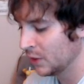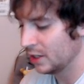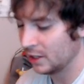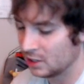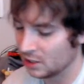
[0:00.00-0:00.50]

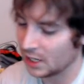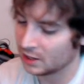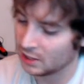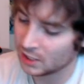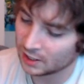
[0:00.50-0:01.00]
it's not
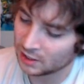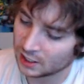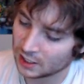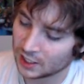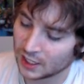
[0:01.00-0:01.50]

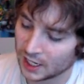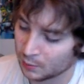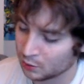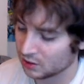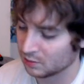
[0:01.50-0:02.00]
the
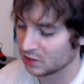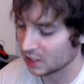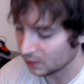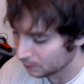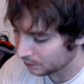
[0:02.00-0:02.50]
Hayabusa
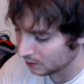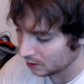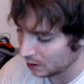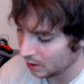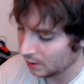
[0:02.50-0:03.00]
himself,
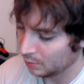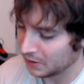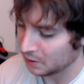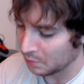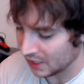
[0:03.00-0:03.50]
but
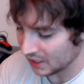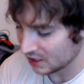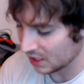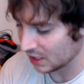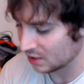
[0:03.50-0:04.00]
the base has